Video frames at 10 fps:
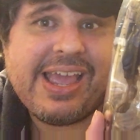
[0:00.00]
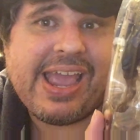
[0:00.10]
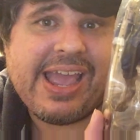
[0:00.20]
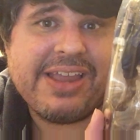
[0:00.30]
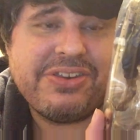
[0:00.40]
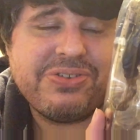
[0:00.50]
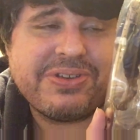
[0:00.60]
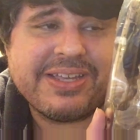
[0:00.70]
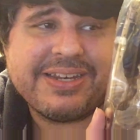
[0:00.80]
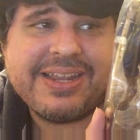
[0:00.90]
and you
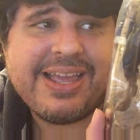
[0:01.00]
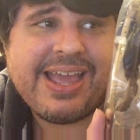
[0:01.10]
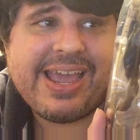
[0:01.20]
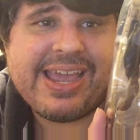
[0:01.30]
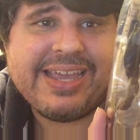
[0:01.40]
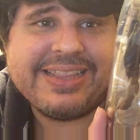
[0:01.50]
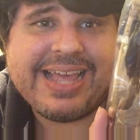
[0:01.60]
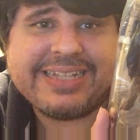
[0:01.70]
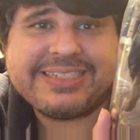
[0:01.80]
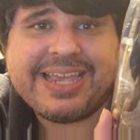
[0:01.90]
can, in
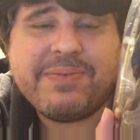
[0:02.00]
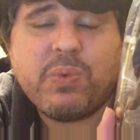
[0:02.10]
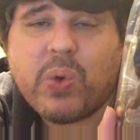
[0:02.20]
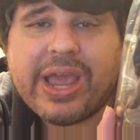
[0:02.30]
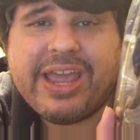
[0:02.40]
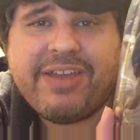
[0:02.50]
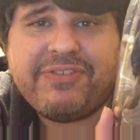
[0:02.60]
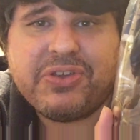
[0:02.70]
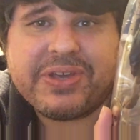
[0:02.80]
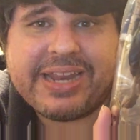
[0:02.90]
that same
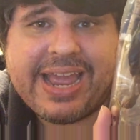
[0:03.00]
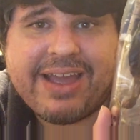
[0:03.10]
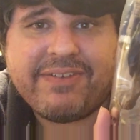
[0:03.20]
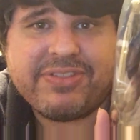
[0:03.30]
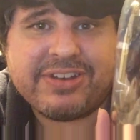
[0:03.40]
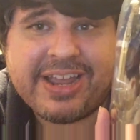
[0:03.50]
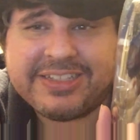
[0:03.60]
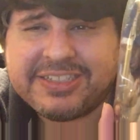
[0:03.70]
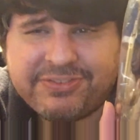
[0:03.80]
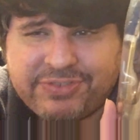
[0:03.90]
wave, you can have the
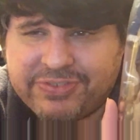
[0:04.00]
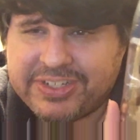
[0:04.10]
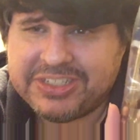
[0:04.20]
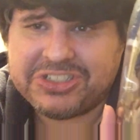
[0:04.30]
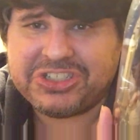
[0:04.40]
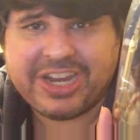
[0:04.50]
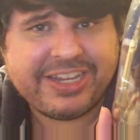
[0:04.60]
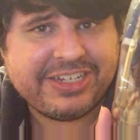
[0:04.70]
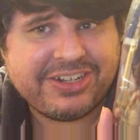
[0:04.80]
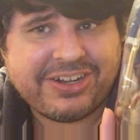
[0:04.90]
1950s
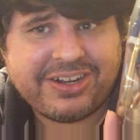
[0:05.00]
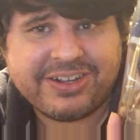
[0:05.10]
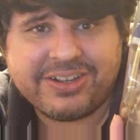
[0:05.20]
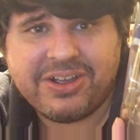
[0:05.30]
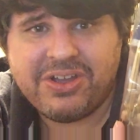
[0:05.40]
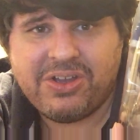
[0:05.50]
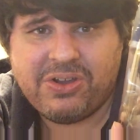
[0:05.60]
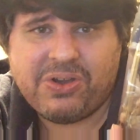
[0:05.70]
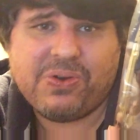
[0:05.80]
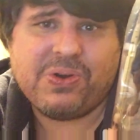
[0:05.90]
Shaggy Dog,
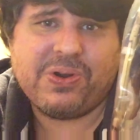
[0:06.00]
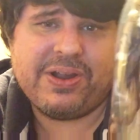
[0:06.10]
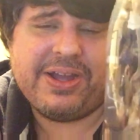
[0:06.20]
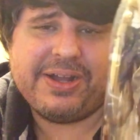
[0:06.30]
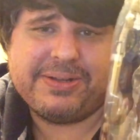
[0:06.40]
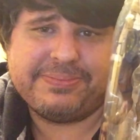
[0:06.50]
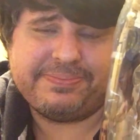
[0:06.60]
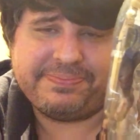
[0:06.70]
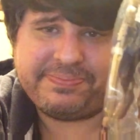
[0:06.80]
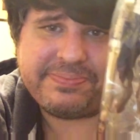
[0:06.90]
or
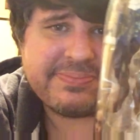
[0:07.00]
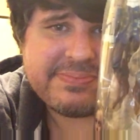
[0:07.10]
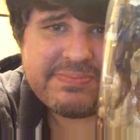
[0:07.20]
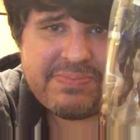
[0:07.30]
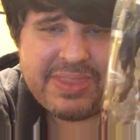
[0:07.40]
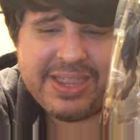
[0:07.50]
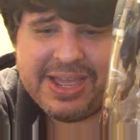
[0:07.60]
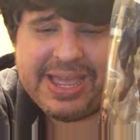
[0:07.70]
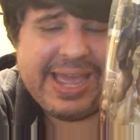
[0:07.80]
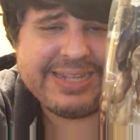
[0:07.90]

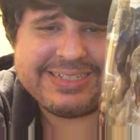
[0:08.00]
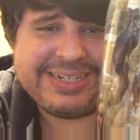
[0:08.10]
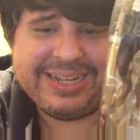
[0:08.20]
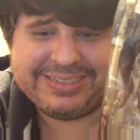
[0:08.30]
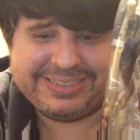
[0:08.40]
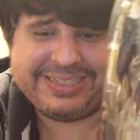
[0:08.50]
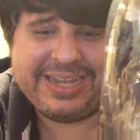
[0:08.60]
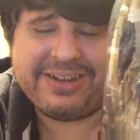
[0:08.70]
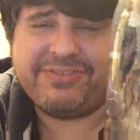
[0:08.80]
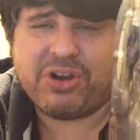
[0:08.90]
a deluxe
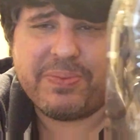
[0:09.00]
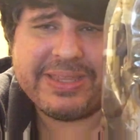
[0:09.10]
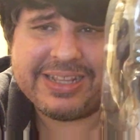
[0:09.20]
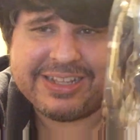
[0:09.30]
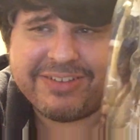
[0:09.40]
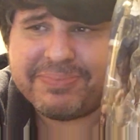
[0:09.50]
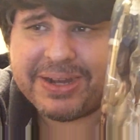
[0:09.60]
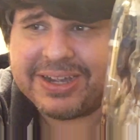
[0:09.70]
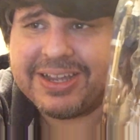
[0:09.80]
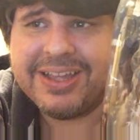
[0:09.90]
set of Herbie the Love
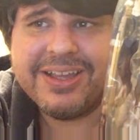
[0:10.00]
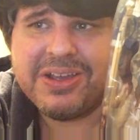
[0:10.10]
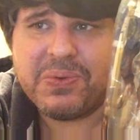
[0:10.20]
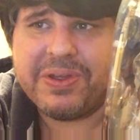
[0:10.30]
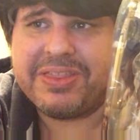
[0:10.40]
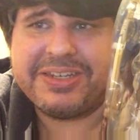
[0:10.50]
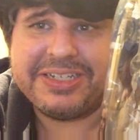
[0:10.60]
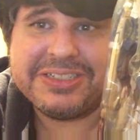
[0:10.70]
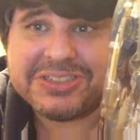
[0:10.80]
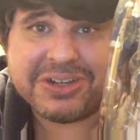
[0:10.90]
Bug with
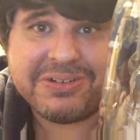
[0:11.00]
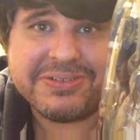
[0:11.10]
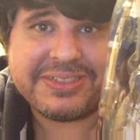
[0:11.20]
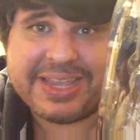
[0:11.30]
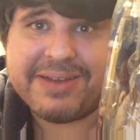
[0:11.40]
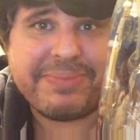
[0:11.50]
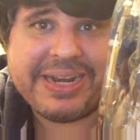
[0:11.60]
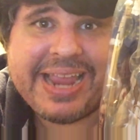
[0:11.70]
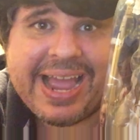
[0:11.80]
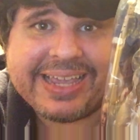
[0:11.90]
Dean Jones and
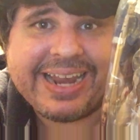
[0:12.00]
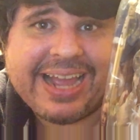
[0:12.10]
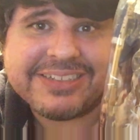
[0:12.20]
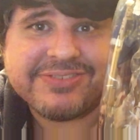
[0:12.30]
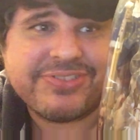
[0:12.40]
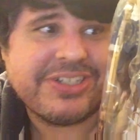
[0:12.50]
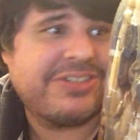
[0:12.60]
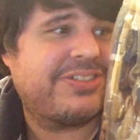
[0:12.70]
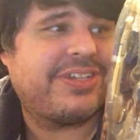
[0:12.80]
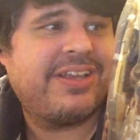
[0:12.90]
Buddy Hackett action
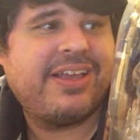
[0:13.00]
figures.